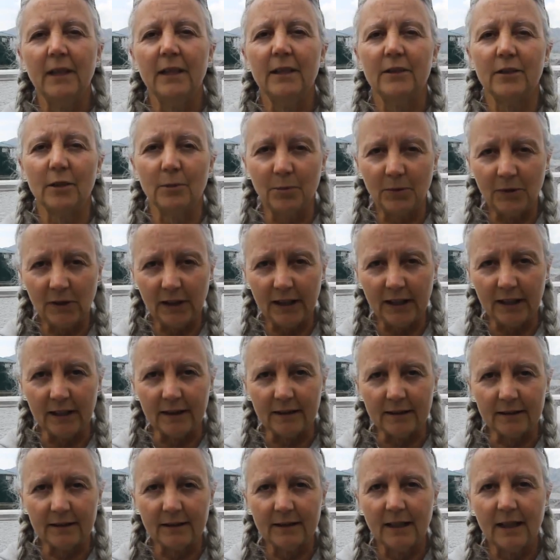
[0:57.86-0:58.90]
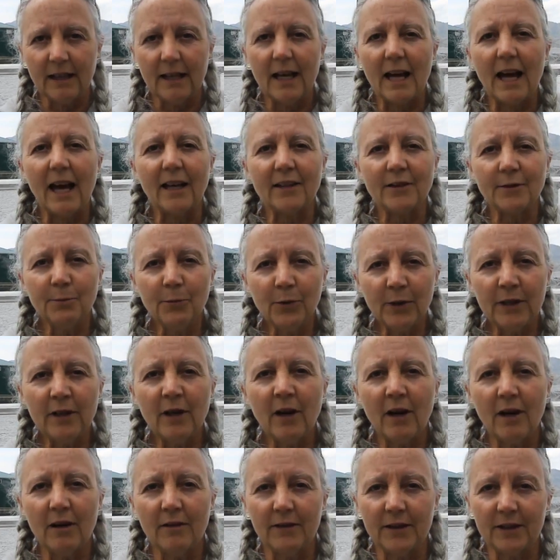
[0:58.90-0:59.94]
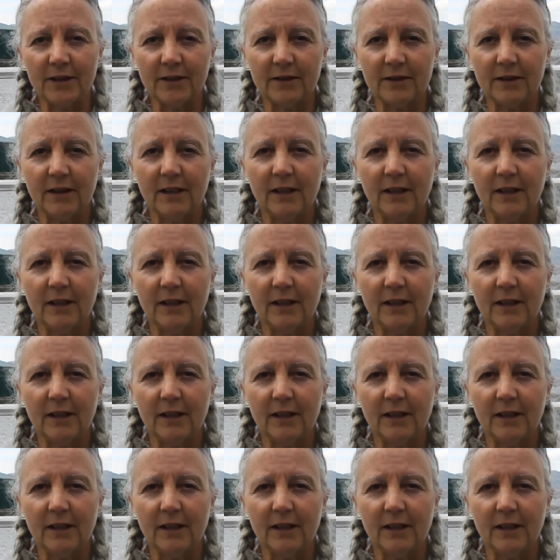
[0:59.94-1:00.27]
So please, ask Marine Harvest